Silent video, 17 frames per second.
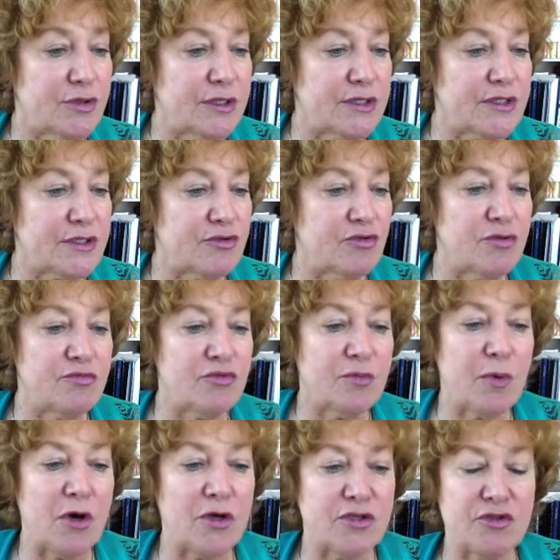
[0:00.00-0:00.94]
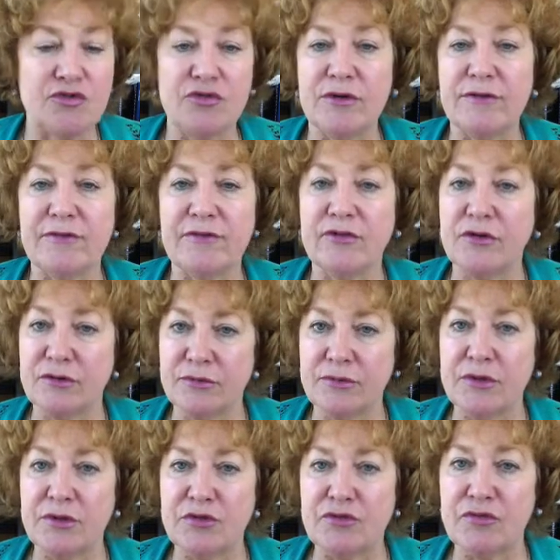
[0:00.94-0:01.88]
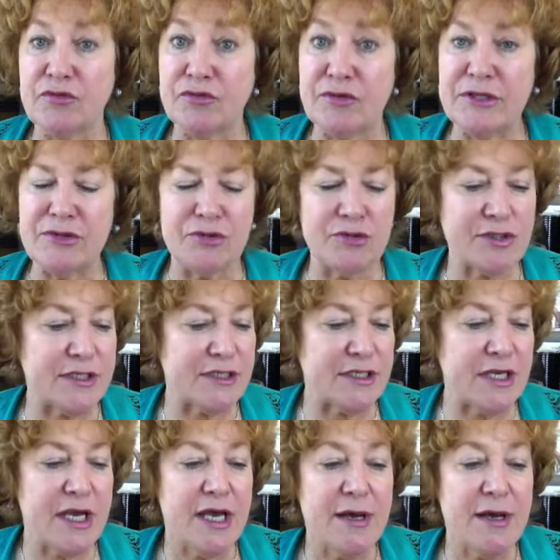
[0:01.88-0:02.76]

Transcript: this group repository for useful resources.